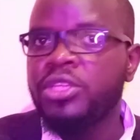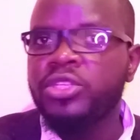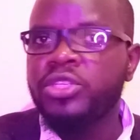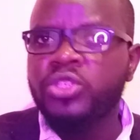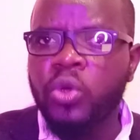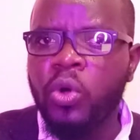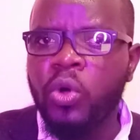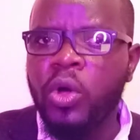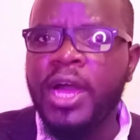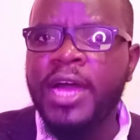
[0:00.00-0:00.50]

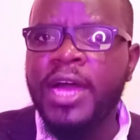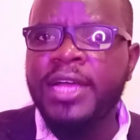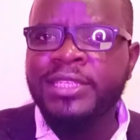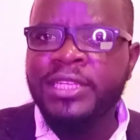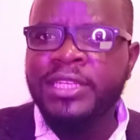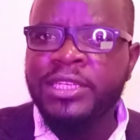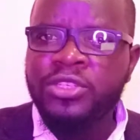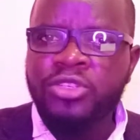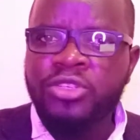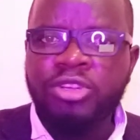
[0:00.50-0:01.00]
So
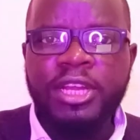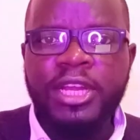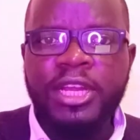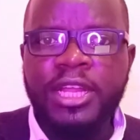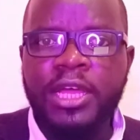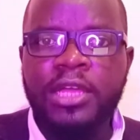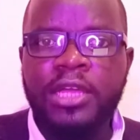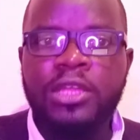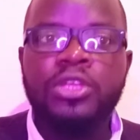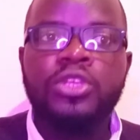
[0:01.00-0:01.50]
as a
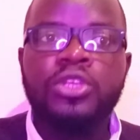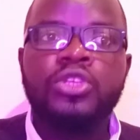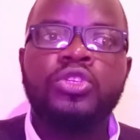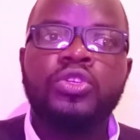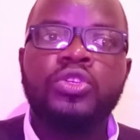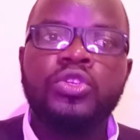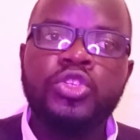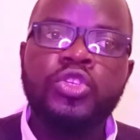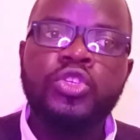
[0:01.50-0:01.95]
trader, you